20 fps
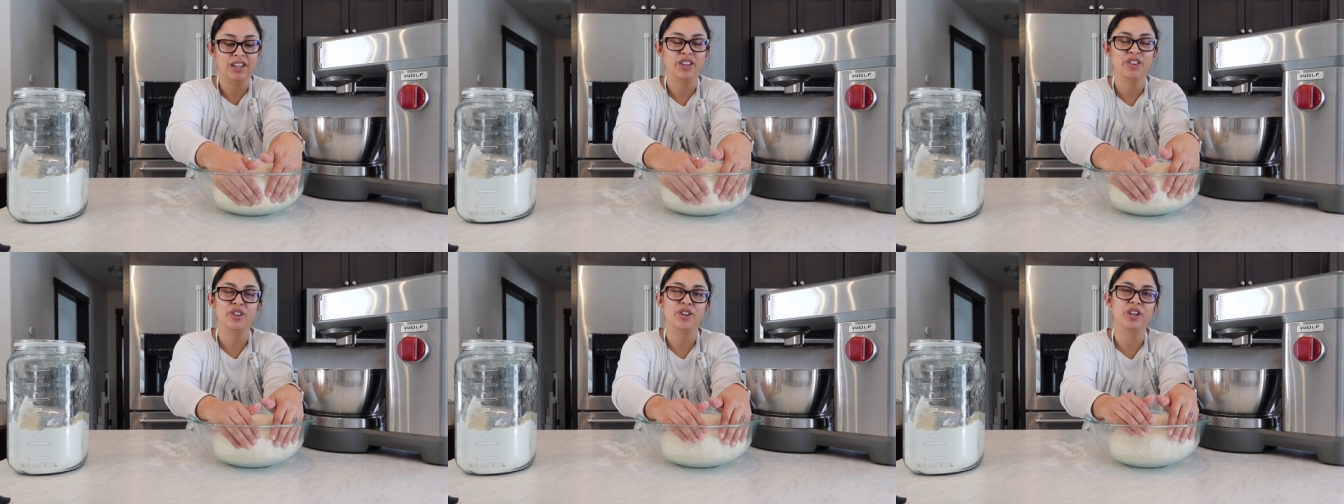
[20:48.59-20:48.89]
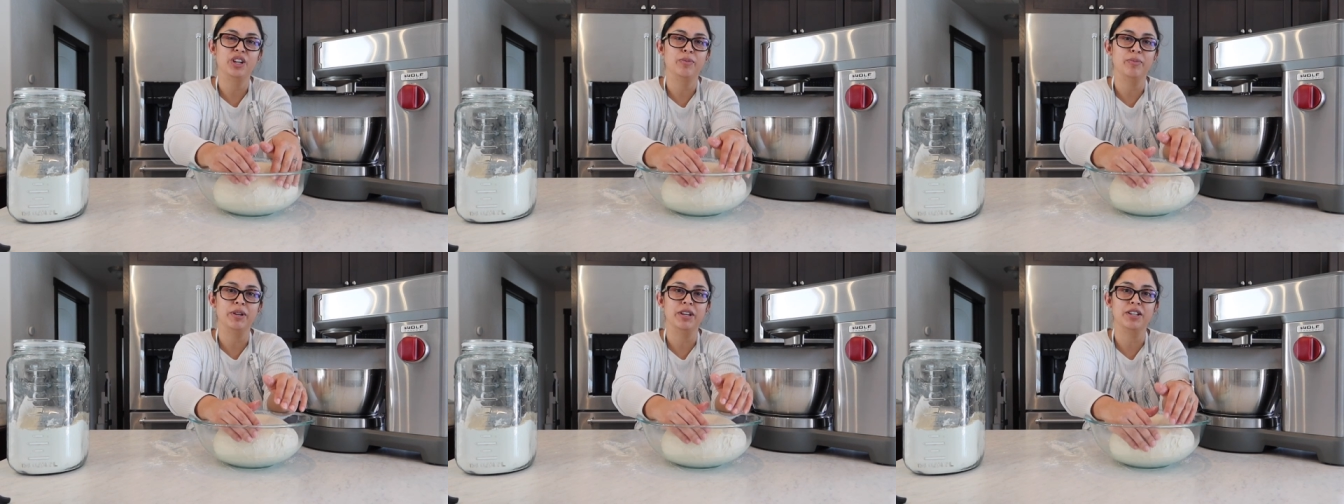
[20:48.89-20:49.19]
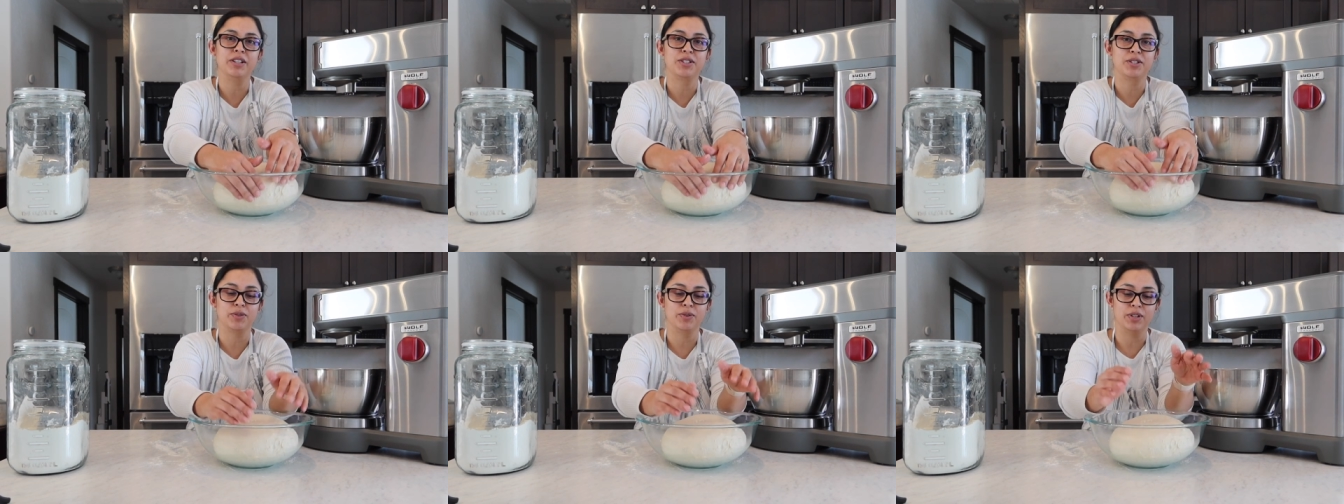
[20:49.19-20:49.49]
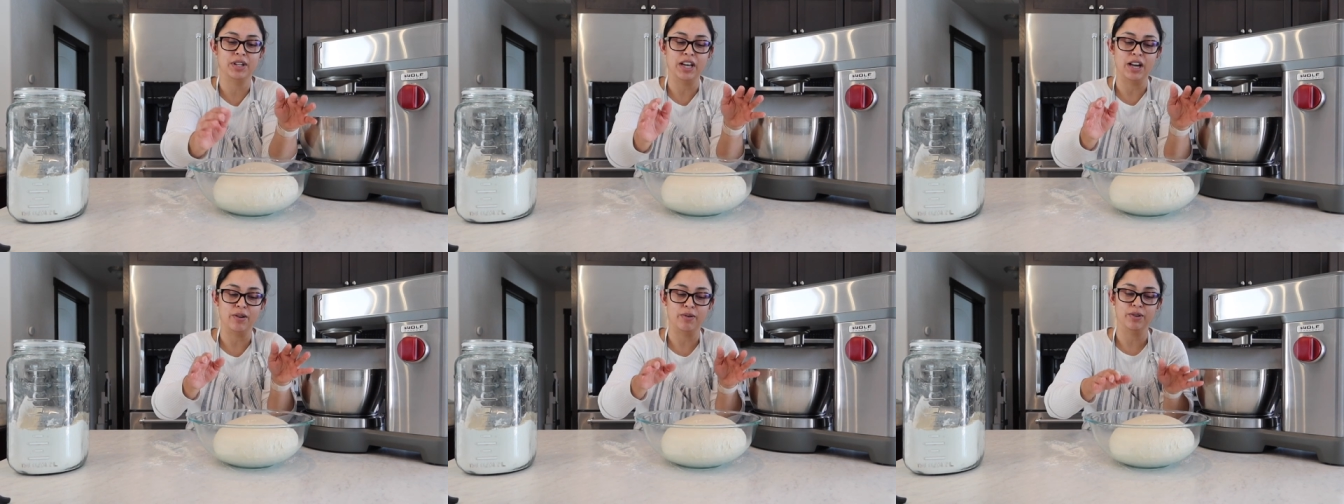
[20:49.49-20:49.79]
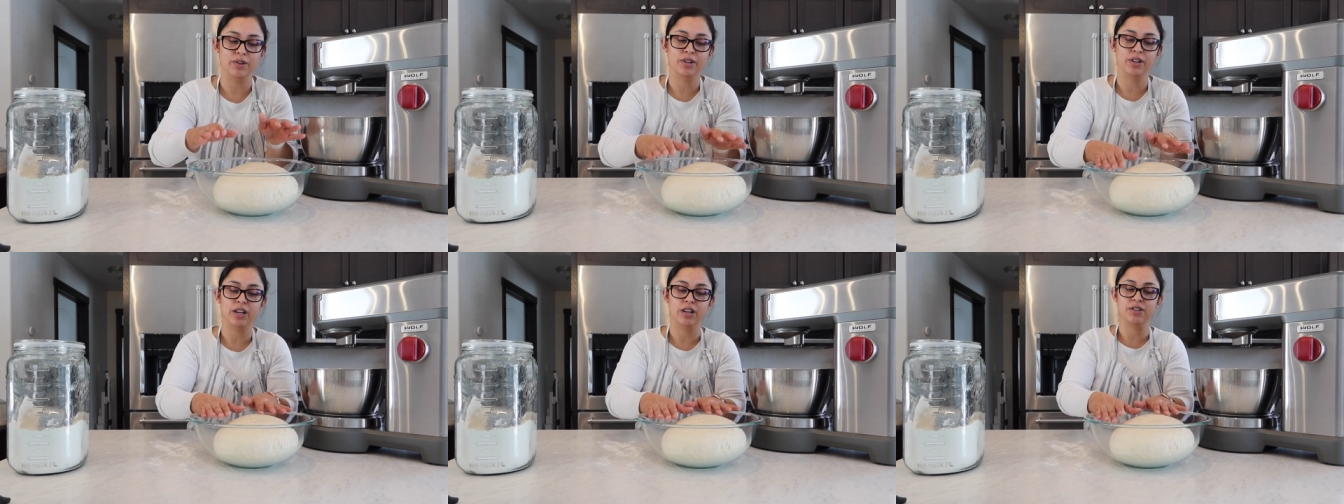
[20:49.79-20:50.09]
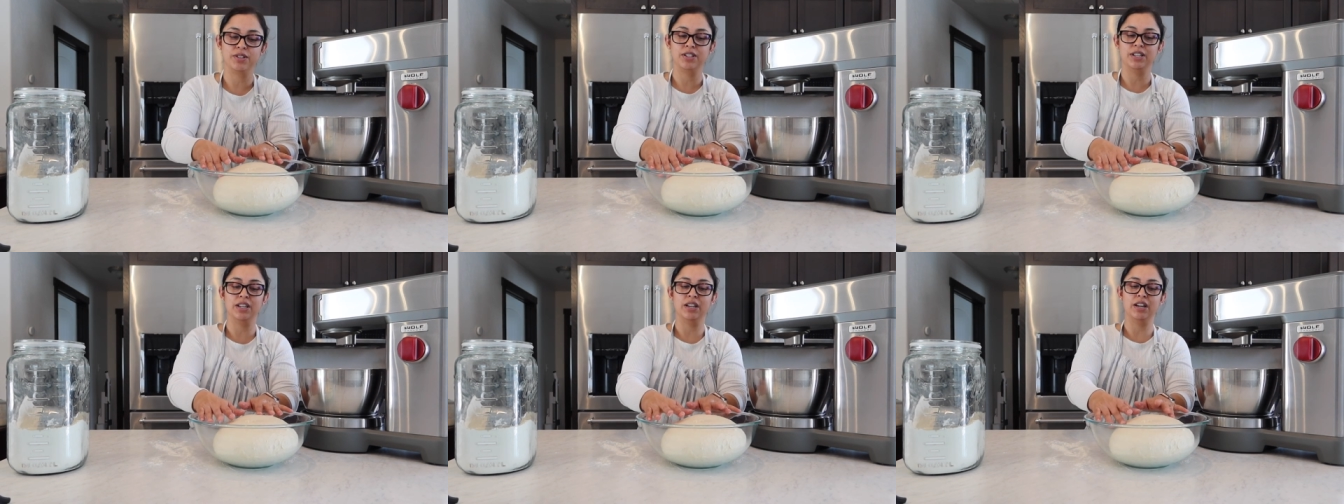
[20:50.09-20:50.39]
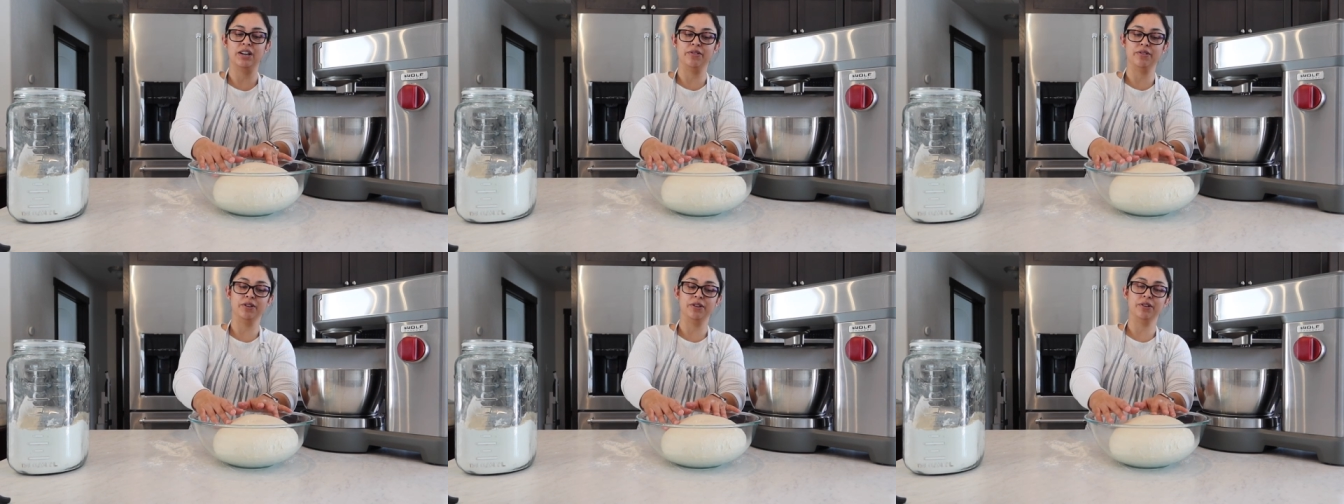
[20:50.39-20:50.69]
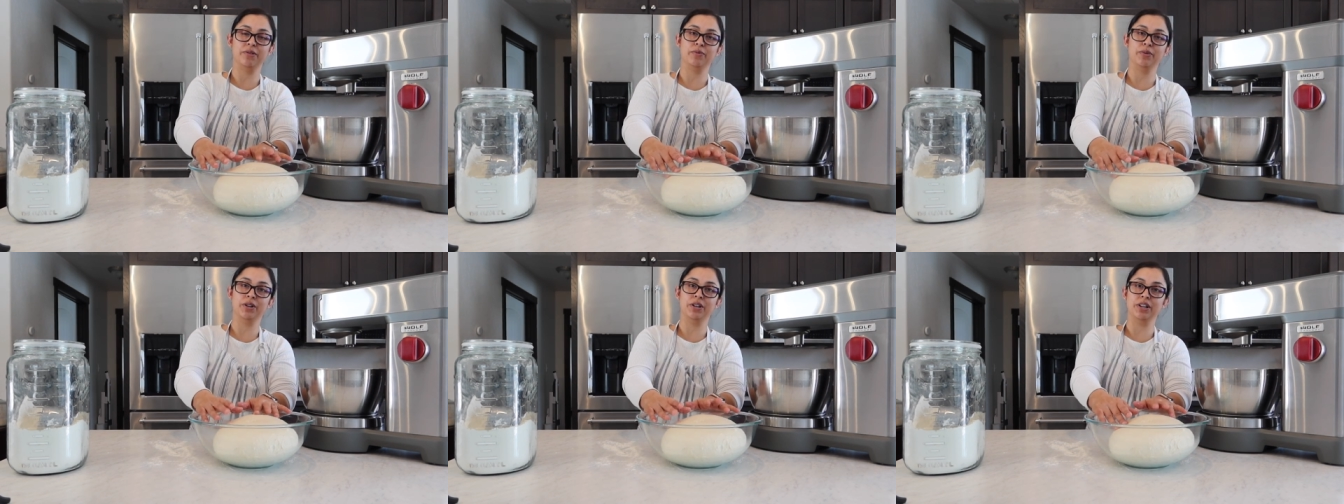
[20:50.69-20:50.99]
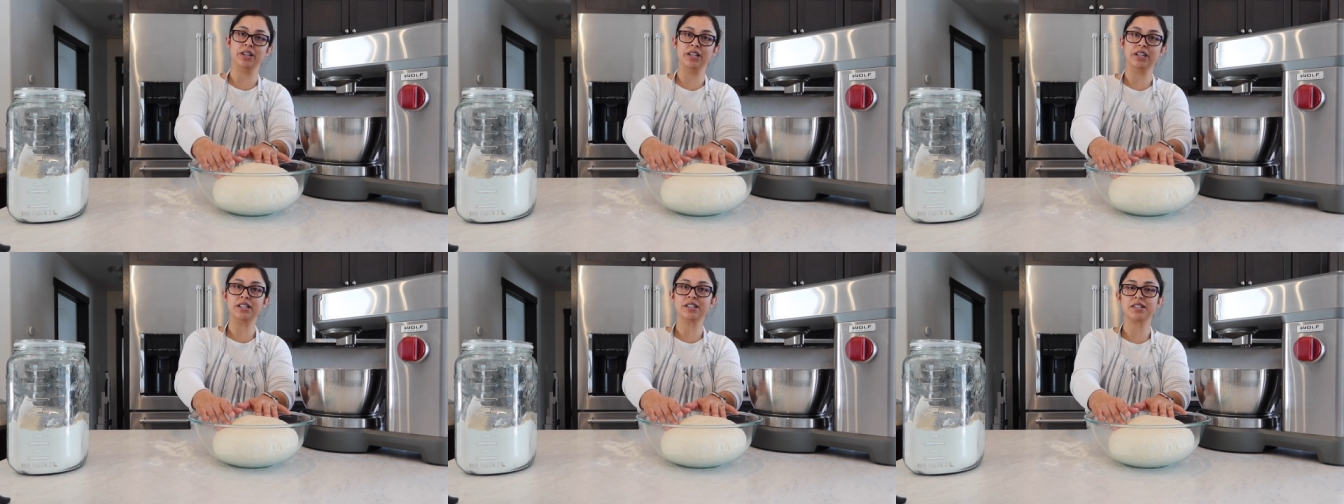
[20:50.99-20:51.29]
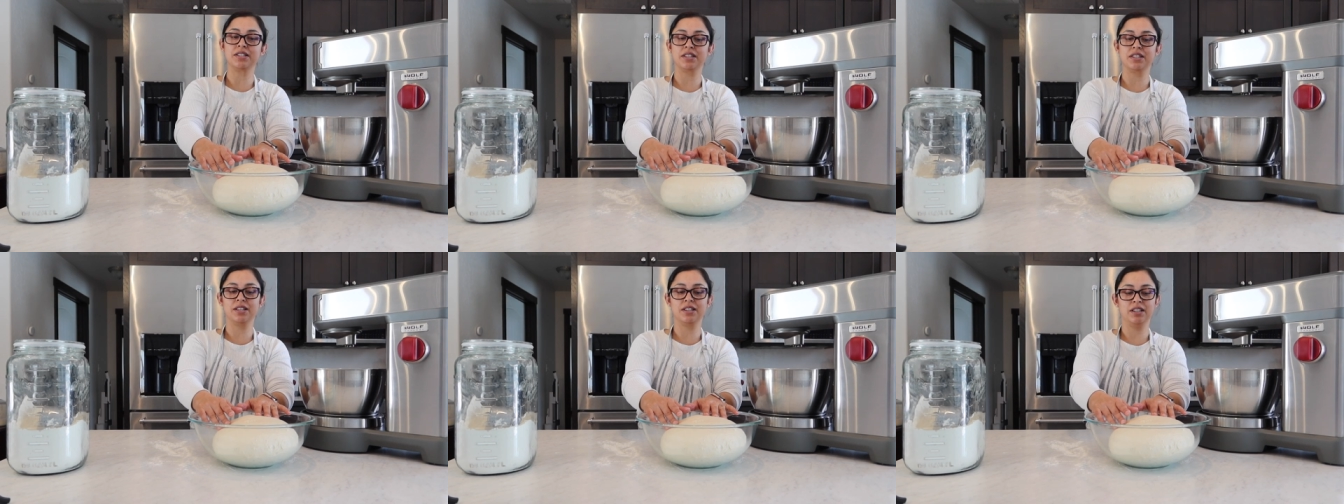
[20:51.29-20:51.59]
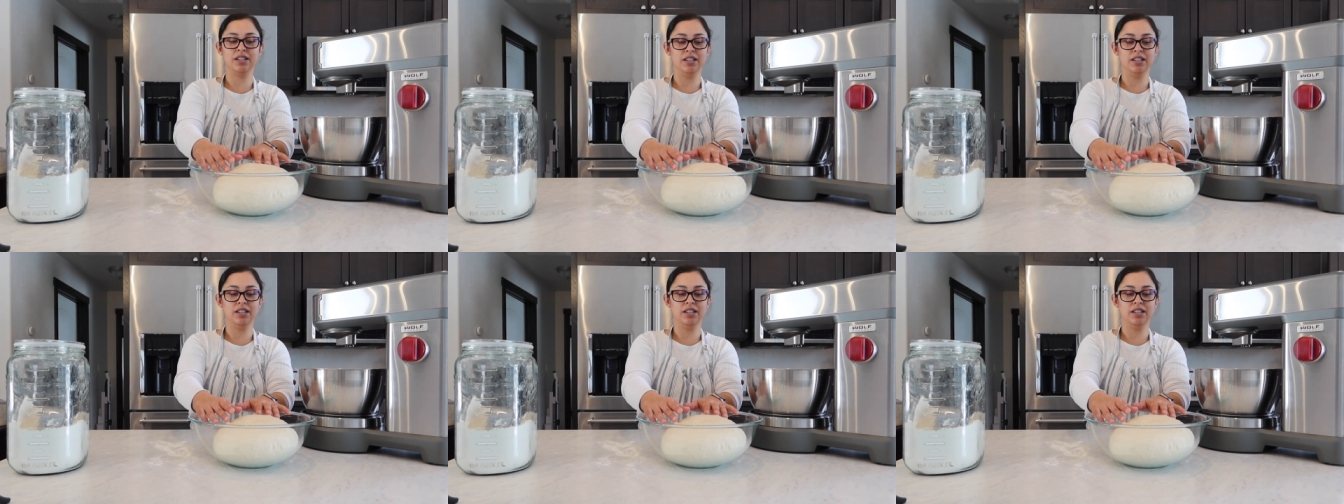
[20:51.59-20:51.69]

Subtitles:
30 minutes to an hour. I'll see where it is.